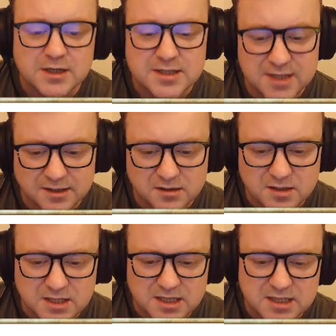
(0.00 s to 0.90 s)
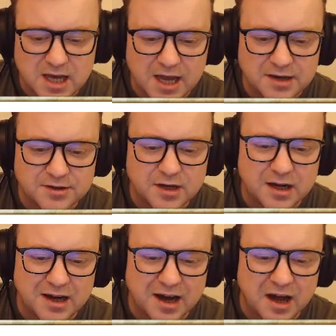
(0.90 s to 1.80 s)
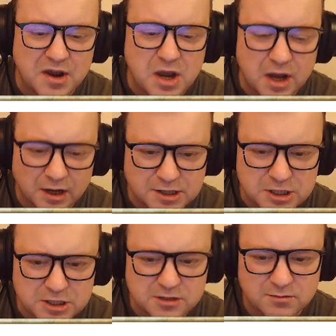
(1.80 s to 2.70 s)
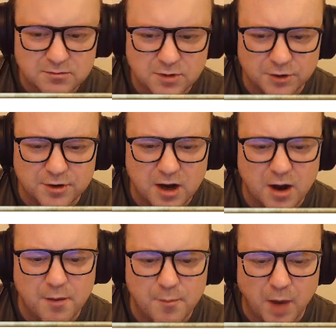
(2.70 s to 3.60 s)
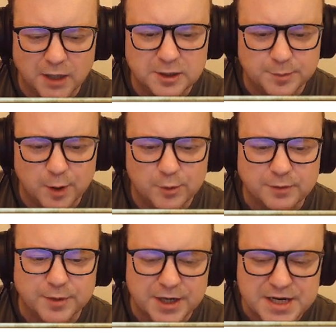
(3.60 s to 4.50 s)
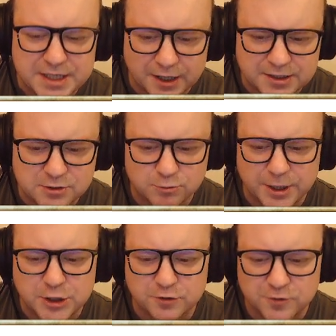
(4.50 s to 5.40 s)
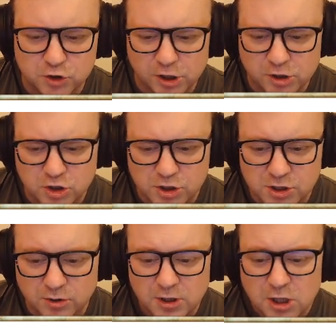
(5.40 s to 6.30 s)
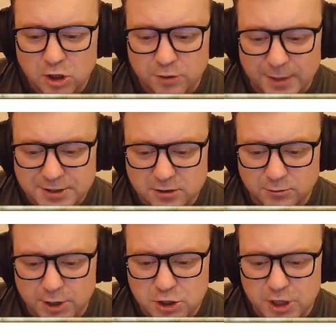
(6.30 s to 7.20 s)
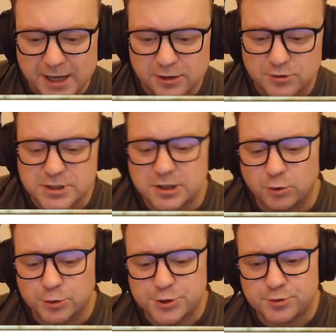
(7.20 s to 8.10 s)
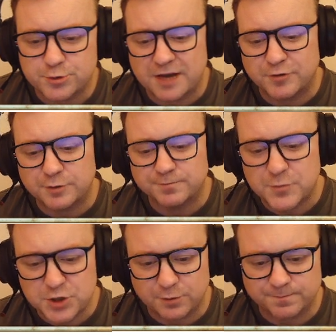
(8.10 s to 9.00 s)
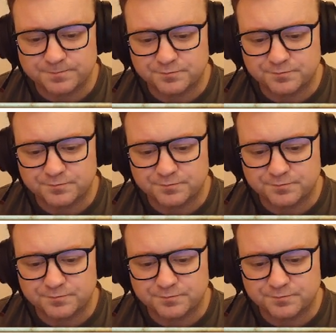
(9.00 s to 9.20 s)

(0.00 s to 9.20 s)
sentences and a nice, not mind-blowing, but a nice range of structures. So grammatical range and accuracy also 7. So